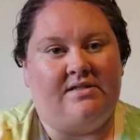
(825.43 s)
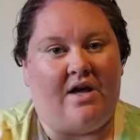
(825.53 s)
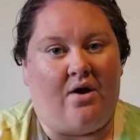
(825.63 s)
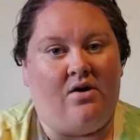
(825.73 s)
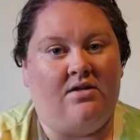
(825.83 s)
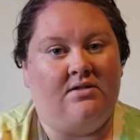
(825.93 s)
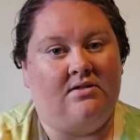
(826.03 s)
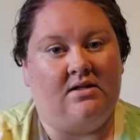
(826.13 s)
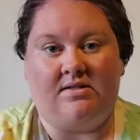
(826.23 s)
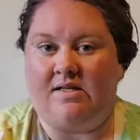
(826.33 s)
So,
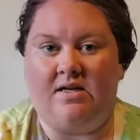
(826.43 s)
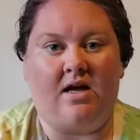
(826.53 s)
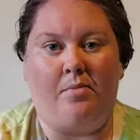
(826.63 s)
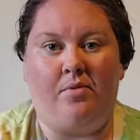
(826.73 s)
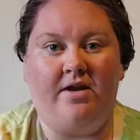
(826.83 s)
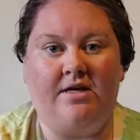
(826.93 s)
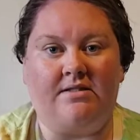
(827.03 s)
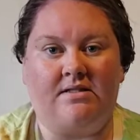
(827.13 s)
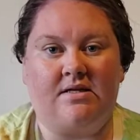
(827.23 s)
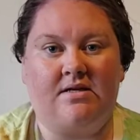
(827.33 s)
see you in a couple
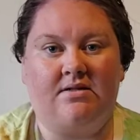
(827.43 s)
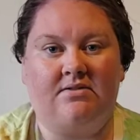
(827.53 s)
minutes.